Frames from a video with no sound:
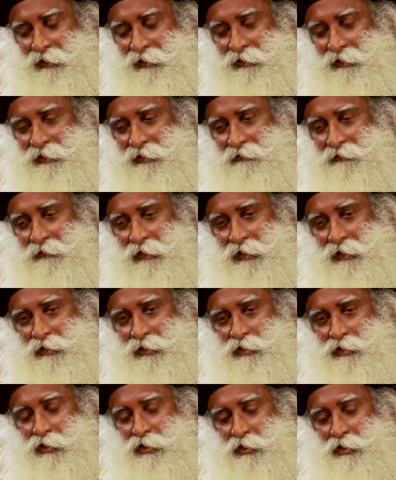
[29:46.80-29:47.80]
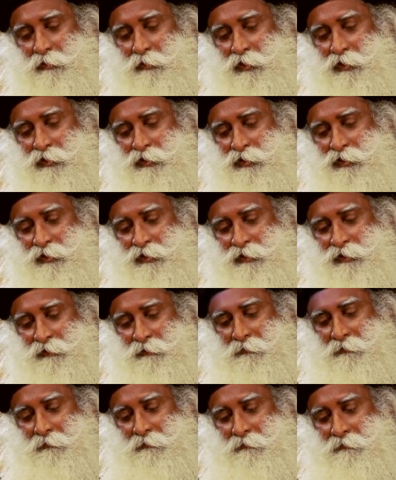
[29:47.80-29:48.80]
In this vast cosmos,
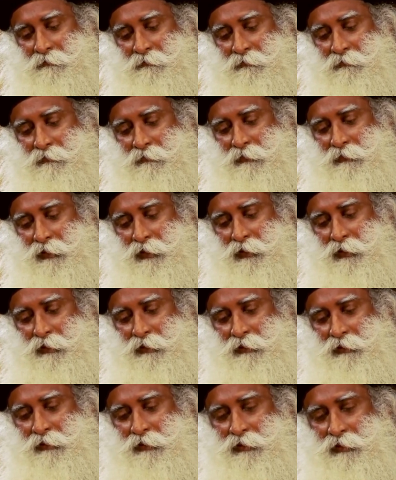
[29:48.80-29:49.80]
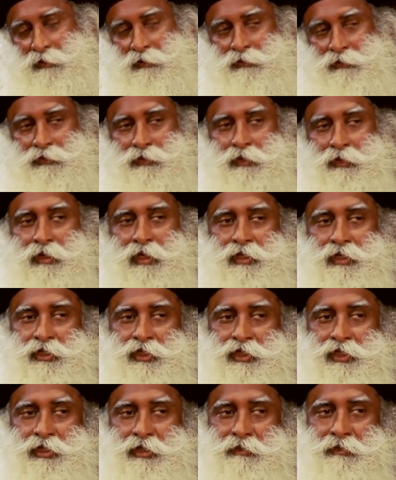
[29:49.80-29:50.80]
this solar
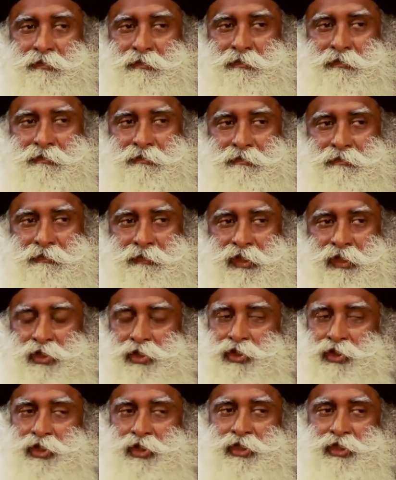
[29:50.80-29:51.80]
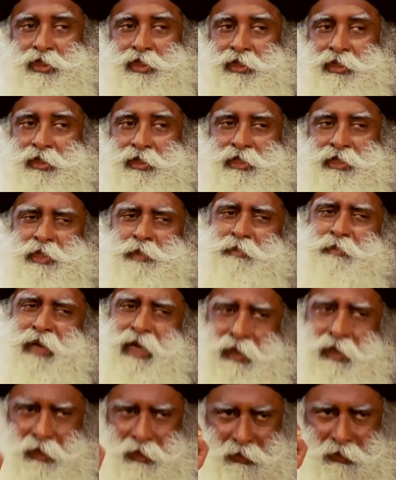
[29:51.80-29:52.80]
system is just a
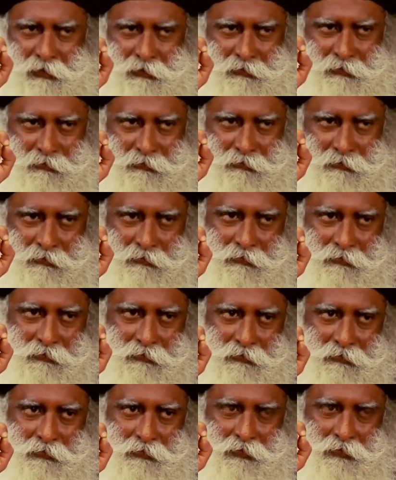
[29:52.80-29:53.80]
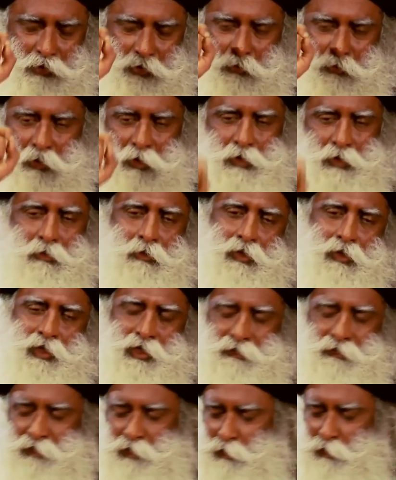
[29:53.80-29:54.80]
speck. Tomorrow
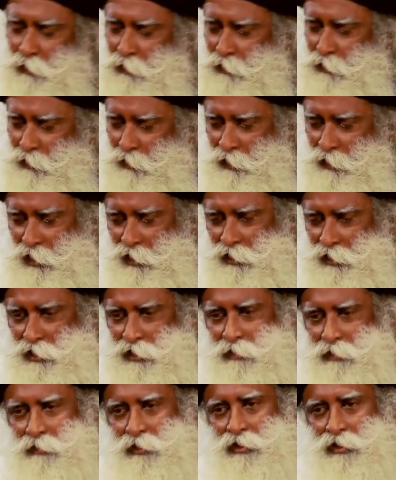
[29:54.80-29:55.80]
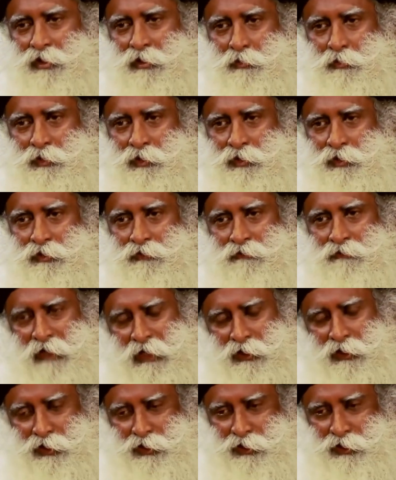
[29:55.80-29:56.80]
morning, if the whole solar system disappears,
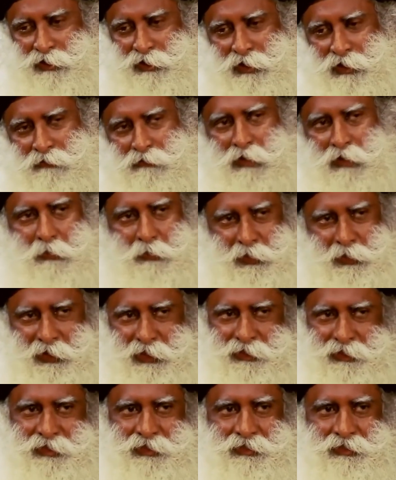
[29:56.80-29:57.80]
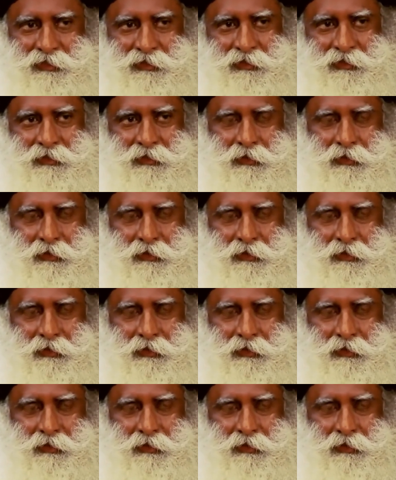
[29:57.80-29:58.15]
vanishes, evaporates,